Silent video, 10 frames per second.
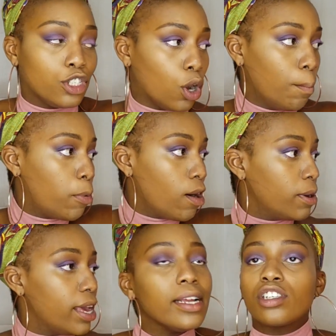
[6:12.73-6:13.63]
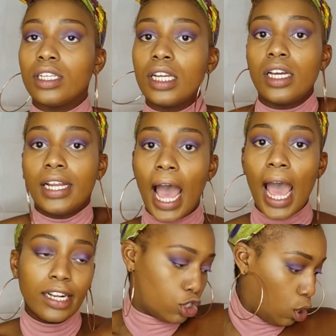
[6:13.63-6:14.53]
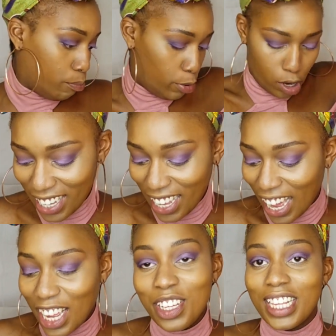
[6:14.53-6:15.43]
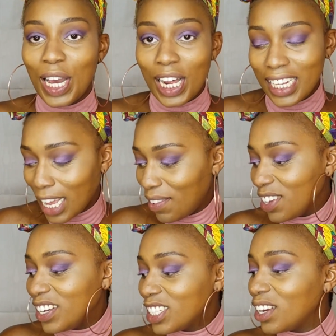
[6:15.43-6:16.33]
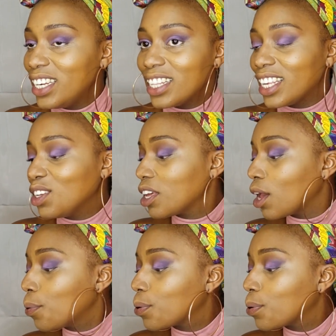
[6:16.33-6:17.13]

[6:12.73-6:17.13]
Jump up, it's Trinidad, jump up. I use that all the time anyway, so ain't nothing new there.